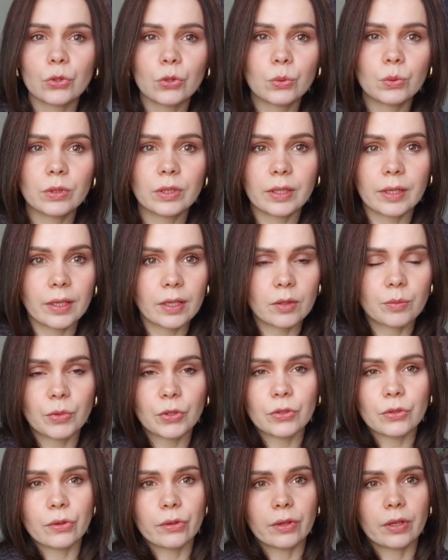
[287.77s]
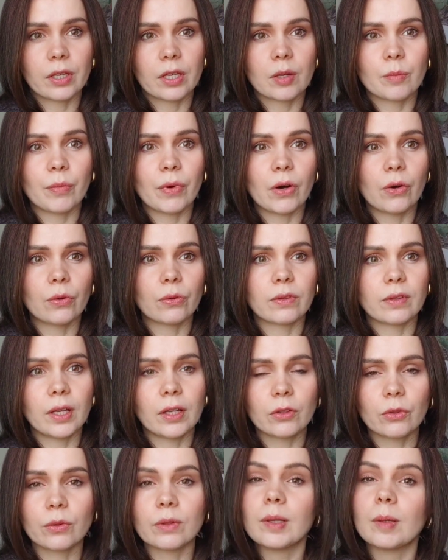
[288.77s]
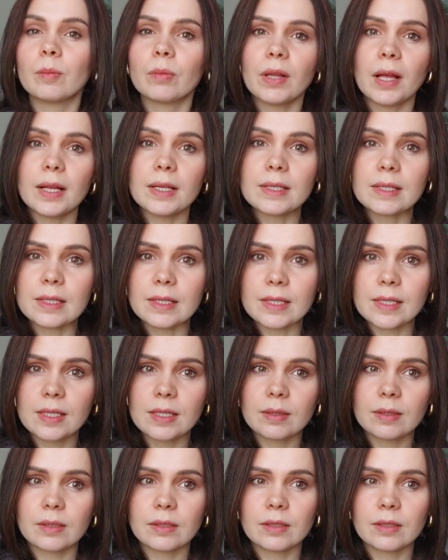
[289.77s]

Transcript: you will hear me talking about not only pluses